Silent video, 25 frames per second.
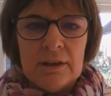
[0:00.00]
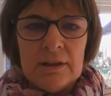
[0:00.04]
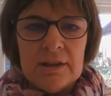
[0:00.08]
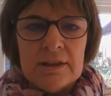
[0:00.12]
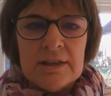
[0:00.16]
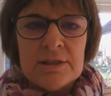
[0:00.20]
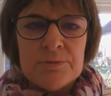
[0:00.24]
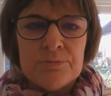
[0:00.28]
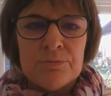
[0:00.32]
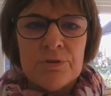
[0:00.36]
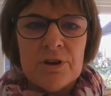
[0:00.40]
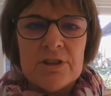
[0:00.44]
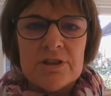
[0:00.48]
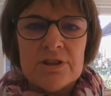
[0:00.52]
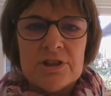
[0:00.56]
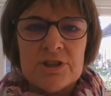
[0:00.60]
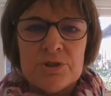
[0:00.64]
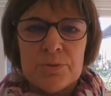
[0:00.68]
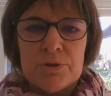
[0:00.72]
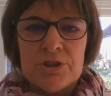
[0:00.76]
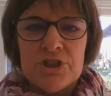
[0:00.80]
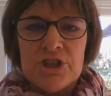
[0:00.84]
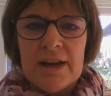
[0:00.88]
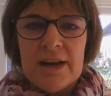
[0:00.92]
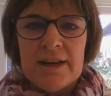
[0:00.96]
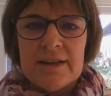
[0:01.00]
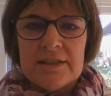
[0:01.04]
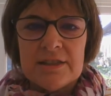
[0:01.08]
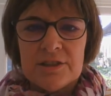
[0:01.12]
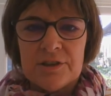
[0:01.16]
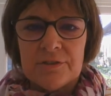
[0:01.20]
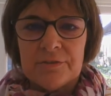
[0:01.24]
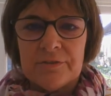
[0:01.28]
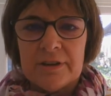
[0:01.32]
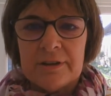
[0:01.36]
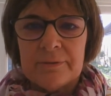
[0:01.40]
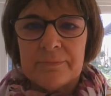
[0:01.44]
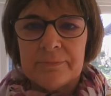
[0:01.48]
His brothers were jealous
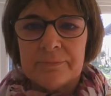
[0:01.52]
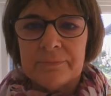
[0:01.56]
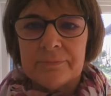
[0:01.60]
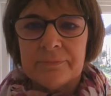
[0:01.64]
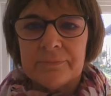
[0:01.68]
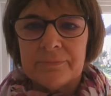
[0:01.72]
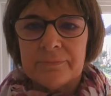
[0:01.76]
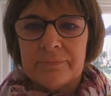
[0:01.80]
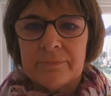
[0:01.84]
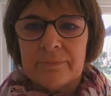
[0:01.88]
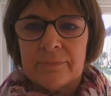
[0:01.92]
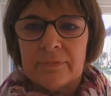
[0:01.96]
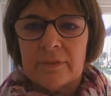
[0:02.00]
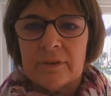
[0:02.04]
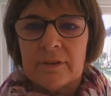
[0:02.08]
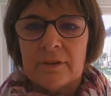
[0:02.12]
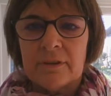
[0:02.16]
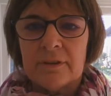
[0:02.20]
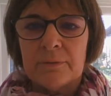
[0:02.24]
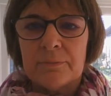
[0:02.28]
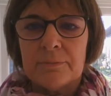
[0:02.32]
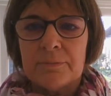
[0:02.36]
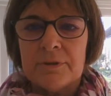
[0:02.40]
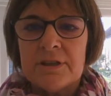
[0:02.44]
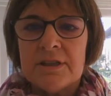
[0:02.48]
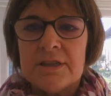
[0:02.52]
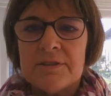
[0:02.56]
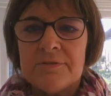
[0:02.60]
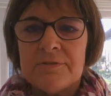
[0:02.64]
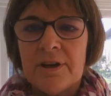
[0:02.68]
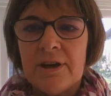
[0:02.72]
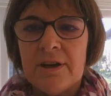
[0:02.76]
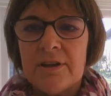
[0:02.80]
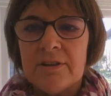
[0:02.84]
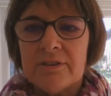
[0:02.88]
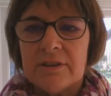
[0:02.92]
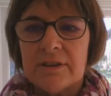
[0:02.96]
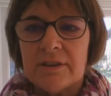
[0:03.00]
of him, but his
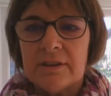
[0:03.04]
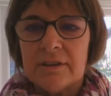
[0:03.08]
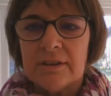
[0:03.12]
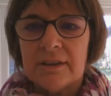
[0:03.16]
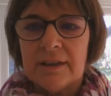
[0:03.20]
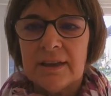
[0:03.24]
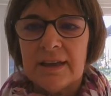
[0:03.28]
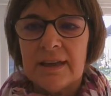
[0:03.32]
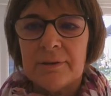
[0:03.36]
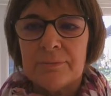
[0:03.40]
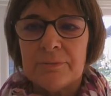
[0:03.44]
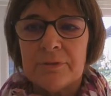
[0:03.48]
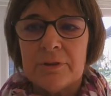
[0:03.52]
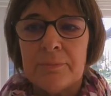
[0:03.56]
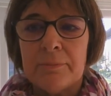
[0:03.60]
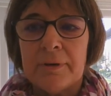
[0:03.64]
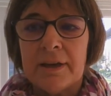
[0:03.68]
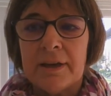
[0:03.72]
father kept the